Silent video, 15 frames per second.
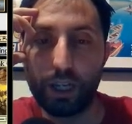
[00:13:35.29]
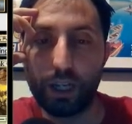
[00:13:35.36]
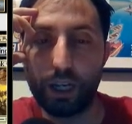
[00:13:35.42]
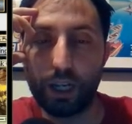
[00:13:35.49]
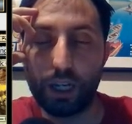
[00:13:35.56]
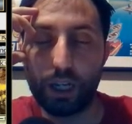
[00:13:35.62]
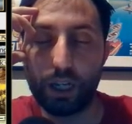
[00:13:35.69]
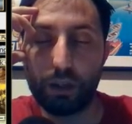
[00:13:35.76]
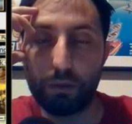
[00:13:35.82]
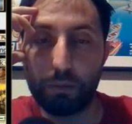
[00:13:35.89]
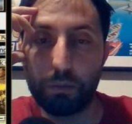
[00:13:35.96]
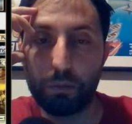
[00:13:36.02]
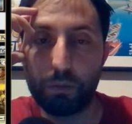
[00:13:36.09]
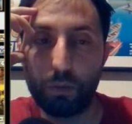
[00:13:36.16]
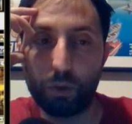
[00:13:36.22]

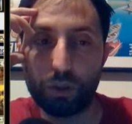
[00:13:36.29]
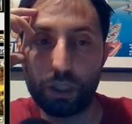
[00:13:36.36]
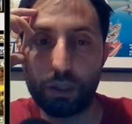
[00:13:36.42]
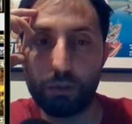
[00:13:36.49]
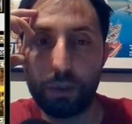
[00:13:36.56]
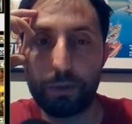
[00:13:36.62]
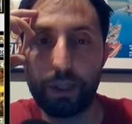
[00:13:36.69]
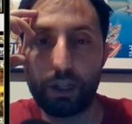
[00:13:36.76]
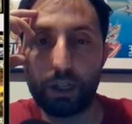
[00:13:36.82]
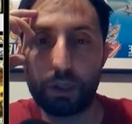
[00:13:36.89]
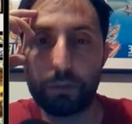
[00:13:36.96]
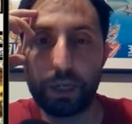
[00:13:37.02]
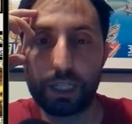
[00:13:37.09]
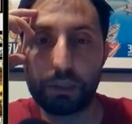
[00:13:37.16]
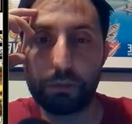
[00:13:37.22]
We'll see, maybe that'll come
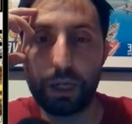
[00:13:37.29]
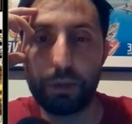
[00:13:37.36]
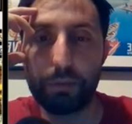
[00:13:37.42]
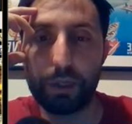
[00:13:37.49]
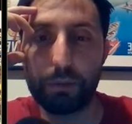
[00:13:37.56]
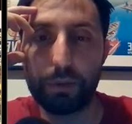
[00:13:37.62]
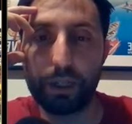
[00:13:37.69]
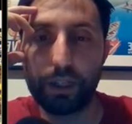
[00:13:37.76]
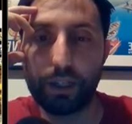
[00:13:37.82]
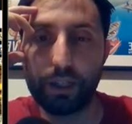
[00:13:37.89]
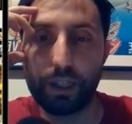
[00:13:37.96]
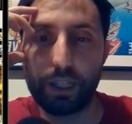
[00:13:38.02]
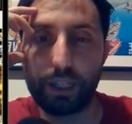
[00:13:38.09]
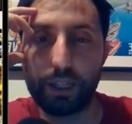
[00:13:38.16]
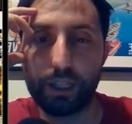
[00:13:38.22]
back to bite me, but
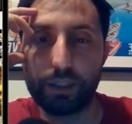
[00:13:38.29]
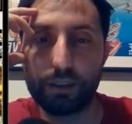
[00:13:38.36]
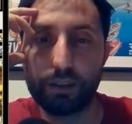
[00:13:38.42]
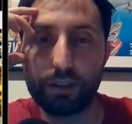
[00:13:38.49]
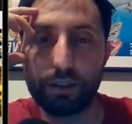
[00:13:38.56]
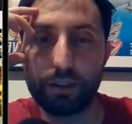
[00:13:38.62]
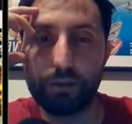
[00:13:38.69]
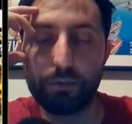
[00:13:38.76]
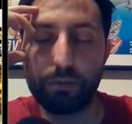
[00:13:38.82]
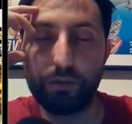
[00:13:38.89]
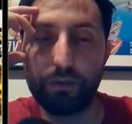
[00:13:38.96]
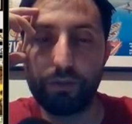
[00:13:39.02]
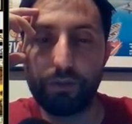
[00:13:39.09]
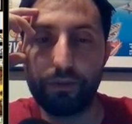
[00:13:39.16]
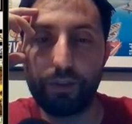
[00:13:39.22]
I think that's
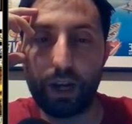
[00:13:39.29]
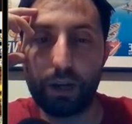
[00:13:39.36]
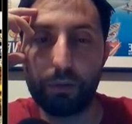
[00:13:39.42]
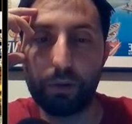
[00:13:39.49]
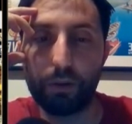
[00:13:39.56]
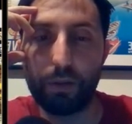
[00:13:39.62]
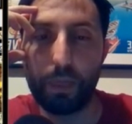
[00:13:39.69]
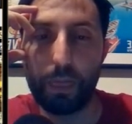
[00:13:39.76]
viable.